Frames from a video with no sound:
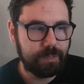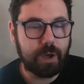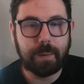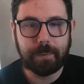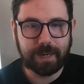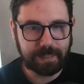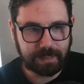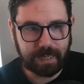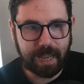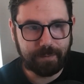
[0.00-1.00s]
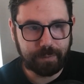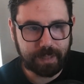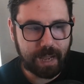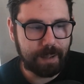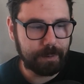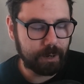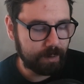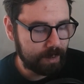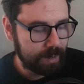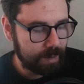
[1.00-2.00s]
thought process I have with Commoner.
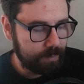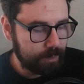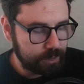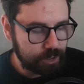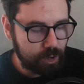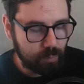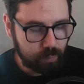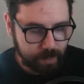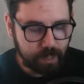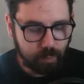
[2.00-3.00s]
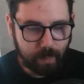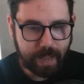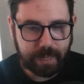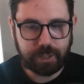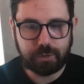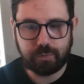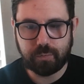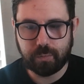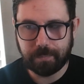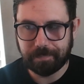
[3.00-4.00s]
There's no real way
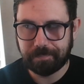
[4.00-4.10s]
to